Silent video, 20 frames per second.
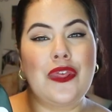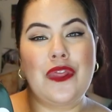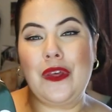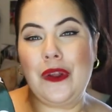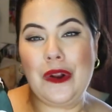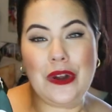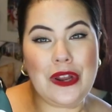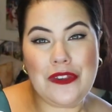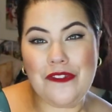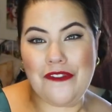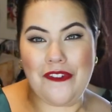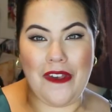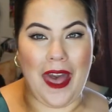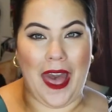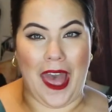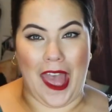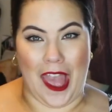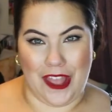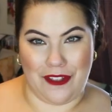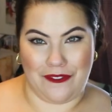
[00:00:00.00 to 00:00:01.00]

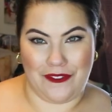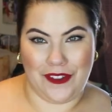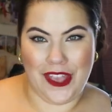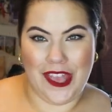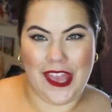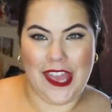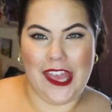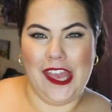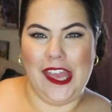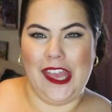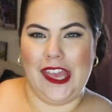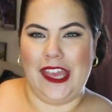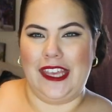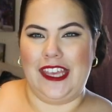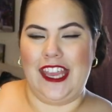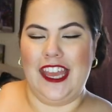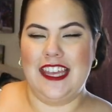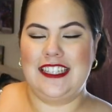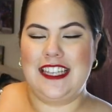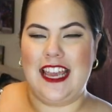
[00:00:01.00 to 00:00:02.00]
thirty-five.
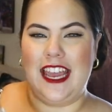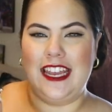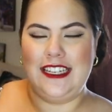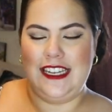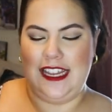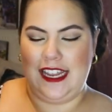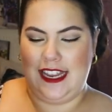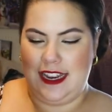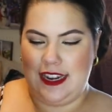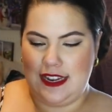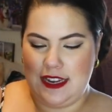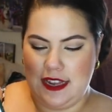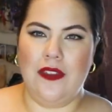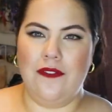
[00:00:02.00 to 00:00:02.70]
Yes, I did.